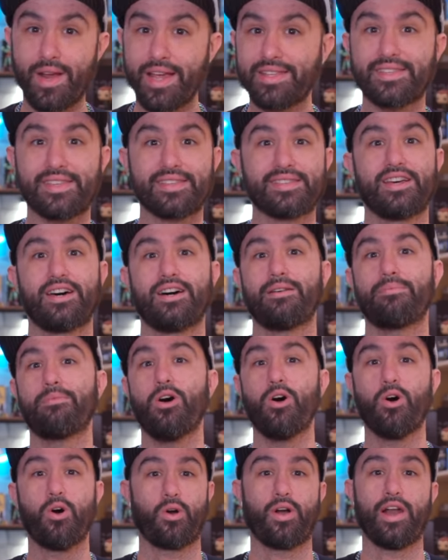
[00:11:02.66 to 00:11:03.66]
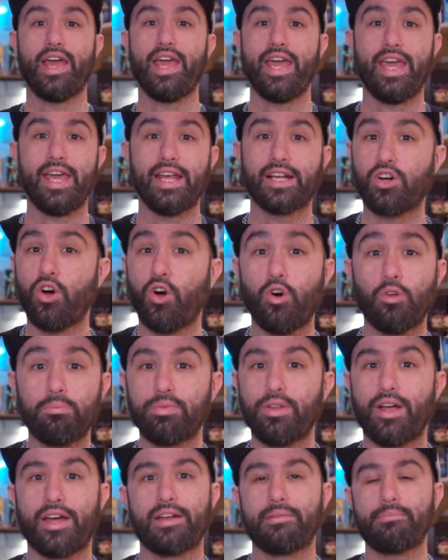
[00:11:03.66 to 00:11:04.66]
racism or hate,
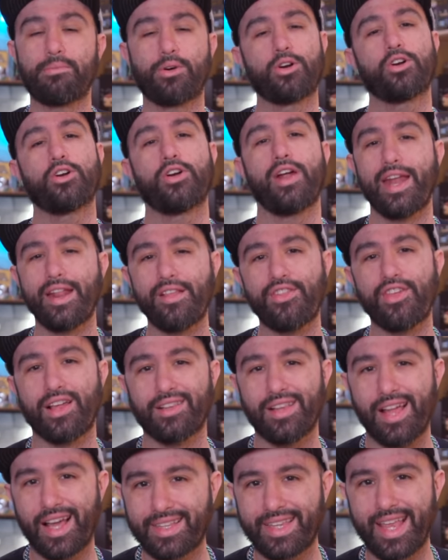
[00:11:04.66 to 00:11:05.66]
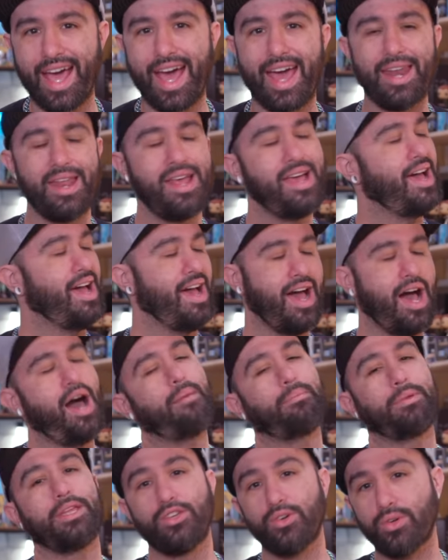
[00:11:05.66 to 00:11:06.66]
cold-blooded murder, anything like that,
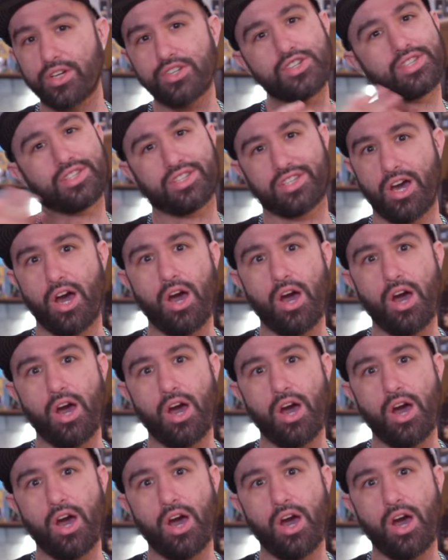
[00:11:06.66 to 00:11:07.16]
I mean, you can just